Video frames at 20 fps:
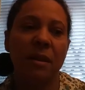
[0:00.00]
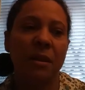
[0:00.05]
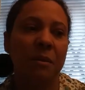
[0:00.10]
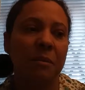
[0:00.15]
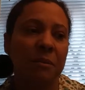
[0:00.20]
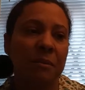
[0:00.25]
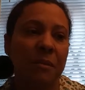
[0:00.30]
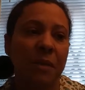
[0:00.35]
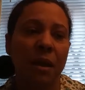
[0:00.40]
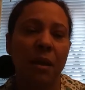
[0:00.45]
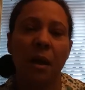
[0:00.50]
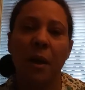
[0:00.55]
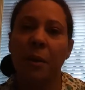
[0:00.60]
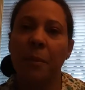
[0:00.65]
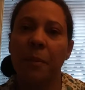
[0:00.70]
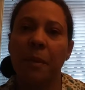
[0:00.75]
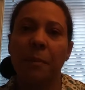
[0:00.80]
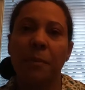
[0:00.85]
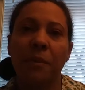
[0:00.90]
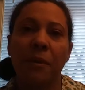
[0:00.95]
A lot
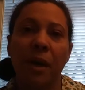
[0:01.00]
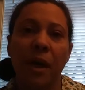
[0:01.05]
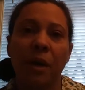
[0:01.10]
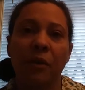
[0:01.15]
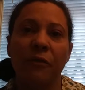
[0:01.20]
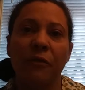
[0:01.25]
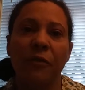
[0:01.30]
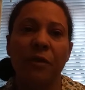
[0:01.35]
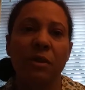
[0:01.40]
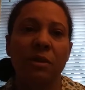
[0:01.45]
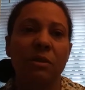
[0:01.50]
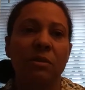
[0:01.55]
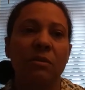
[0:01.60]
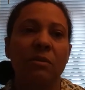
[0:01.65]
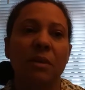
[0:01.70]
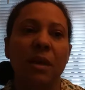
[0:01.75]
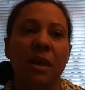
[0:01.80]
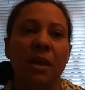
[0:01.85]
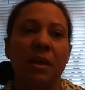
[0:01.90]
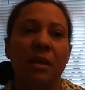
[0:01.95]
of people care for
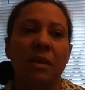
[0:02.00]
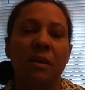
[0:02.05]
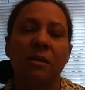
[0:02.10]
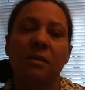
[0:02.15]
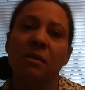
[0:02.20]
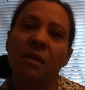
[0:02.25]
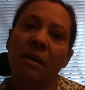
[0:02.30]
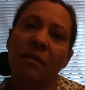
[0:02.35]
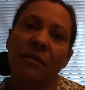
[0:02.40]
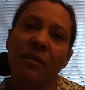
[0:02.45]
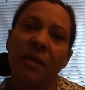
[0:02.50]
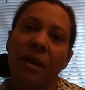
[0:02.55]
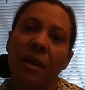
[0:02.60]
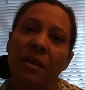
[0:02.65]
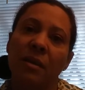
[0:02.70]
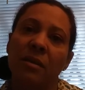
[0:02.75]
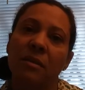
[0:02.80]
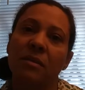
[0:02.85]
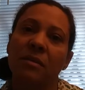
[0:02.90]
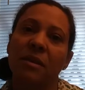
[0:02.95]
you, and it's not
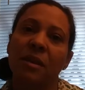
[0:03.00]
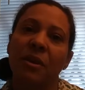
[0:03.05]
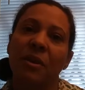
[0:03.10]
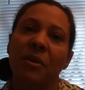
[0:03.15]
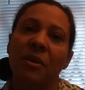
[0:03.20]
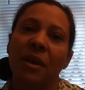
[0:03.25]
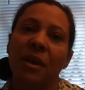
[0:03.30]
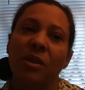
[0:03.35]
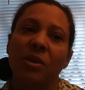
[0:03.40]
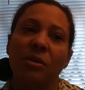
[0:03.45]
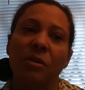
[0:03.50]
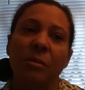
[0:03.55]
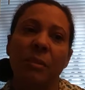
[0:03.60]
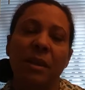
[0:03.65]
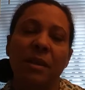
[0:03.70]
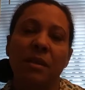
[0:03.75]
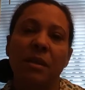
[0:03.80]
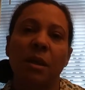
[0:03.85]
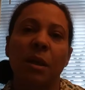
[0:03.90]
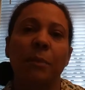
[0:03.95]
fair, you know, that you're
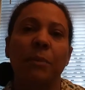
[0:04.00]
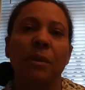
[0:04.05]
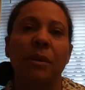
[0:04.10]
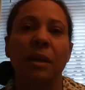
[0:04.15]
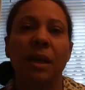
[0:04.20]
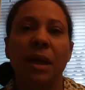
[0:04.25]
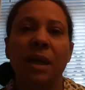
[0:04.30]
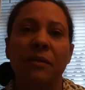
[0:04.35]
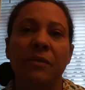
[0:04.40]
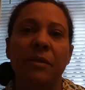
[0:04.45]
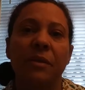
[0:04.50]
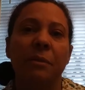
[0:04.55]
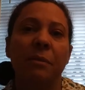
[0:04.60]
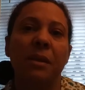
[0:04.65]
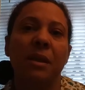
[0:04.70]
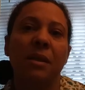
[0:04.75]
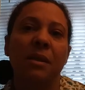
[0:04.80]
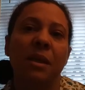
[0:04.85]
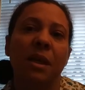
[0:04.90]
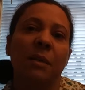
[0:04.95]
messing up your life. In the
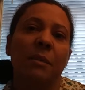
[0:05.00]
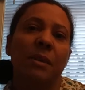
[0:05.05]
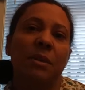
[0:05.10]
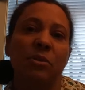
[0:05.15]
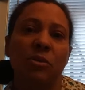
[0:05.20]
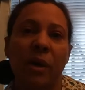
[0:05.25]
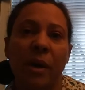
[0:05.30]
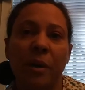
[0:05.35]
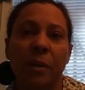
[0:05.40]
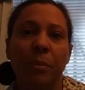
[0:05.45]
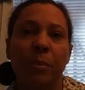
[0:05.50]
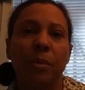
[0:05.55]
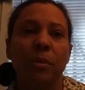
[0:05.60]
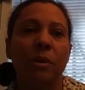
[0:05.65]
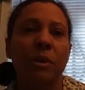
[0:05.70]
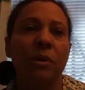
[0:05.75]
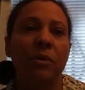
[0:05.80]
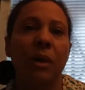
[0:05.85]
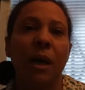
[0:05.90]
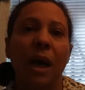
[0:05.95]
meantime, they're trying to
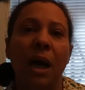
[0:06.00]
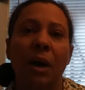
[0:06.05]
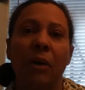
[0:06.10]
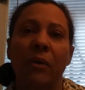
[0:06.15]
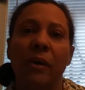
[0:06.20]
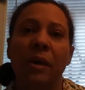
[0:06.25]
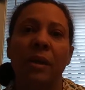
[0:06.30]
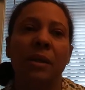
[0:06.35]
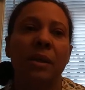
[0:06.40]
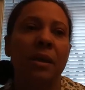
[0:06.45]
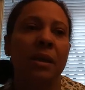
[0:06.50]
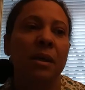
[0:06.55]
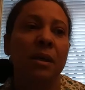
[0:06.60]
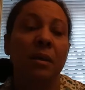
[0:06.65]
pull you out, and,